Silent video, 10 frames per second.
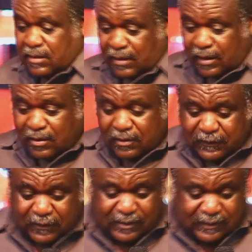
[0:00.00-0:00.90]
Thank God
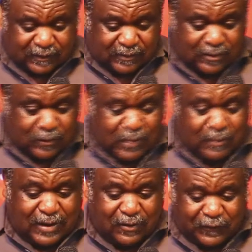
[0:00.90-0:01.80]
for these
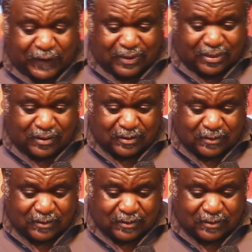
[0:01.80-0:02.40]
women of faith.